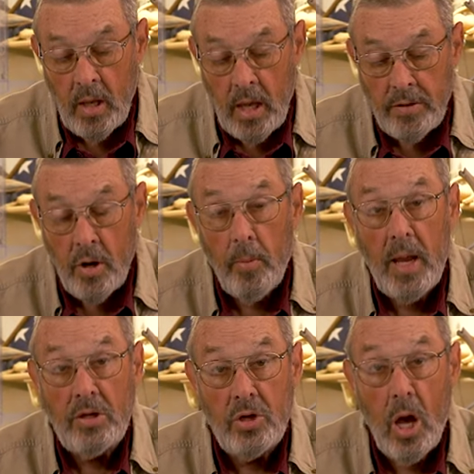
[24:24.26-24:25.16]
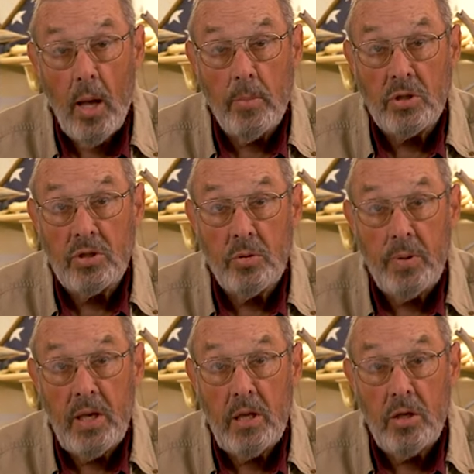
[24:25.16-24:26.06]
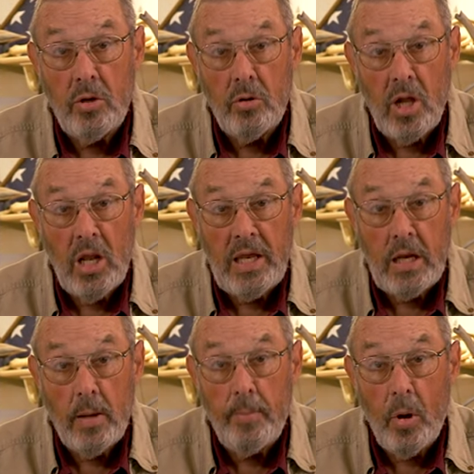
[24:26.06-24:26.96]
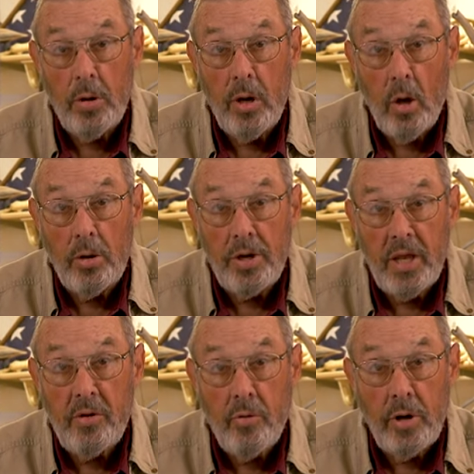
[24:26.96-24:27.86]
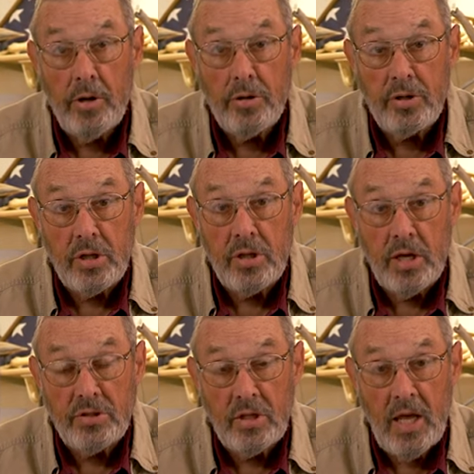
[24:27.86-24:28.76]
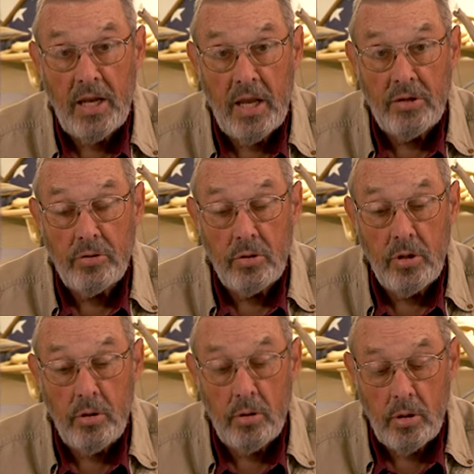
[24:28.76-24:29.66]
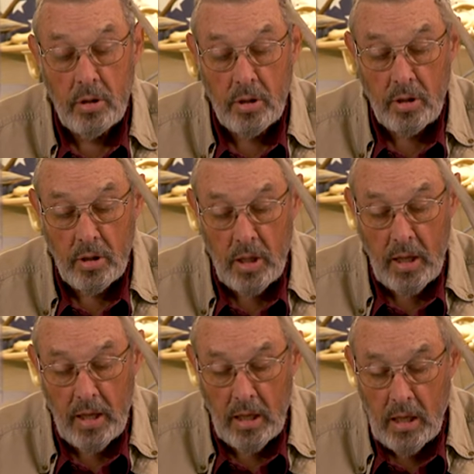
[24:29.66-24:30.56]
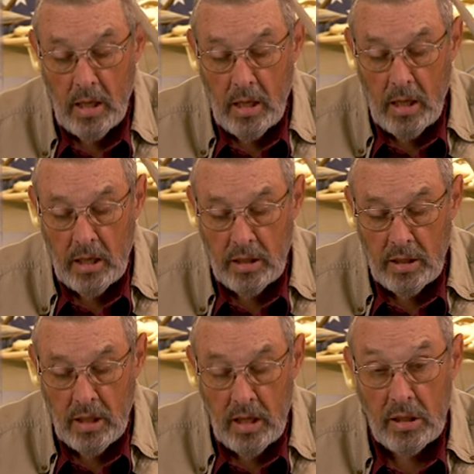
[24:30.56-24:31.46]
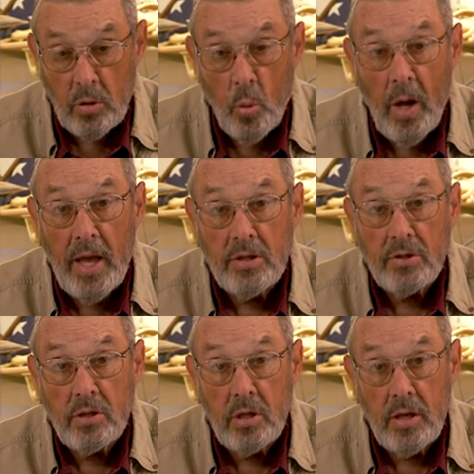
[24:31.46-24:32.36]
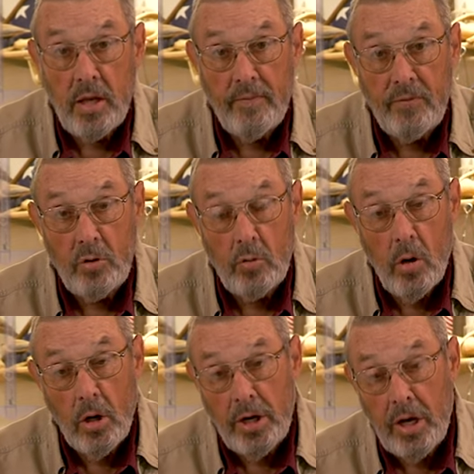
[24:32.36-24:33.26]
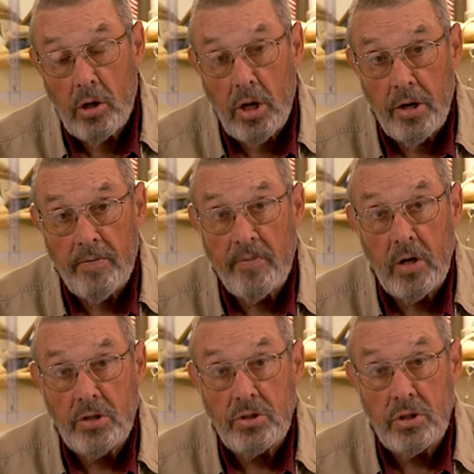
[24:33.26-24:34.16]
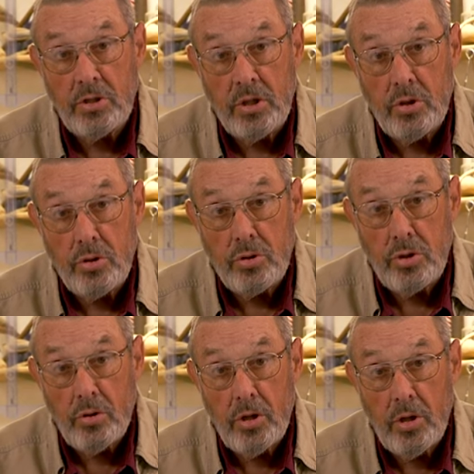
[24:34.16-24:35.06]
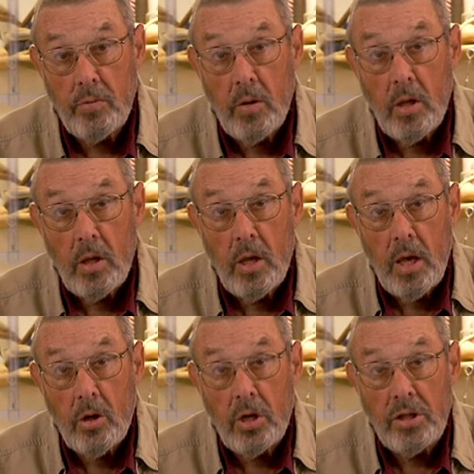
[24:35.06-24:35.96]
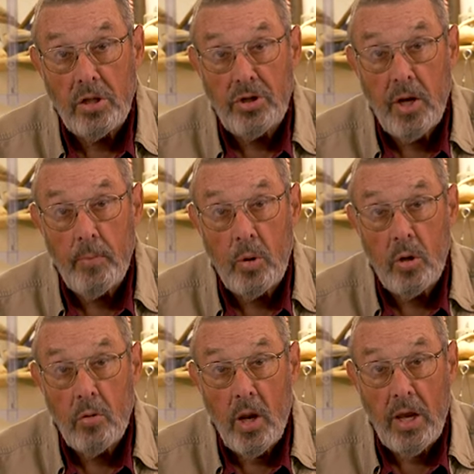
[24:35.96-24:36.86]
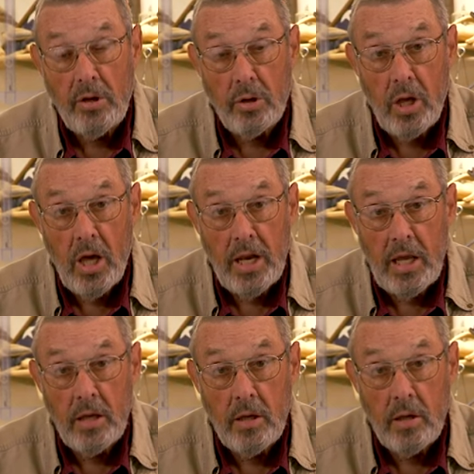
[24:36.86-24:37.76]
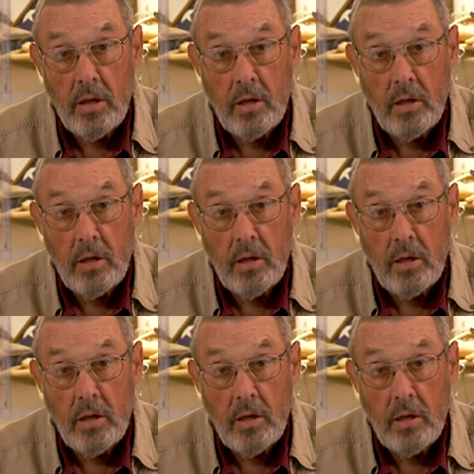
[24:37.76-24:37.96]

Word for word: and their main job is to be do the cleanup on on dead critters and things of that nature. They're eh, in the in the West. If you are an elk hunter, for instance, and you shoot a elk in the timber and you're gutting it,